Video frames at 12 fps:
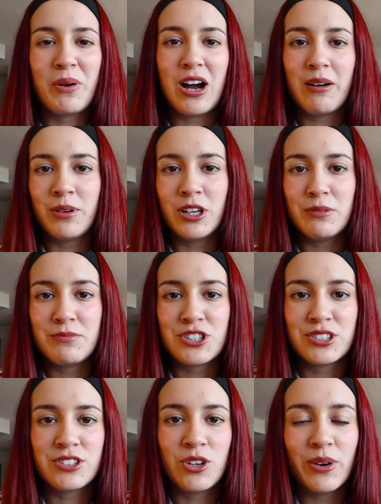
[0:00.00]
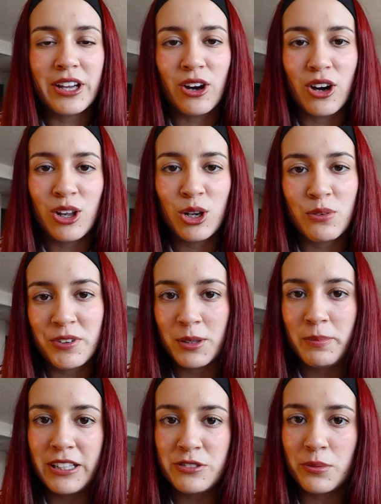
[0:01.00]
problem just going all over
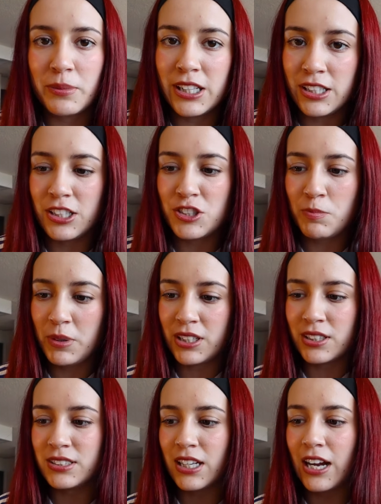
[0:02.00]
the place with my niche because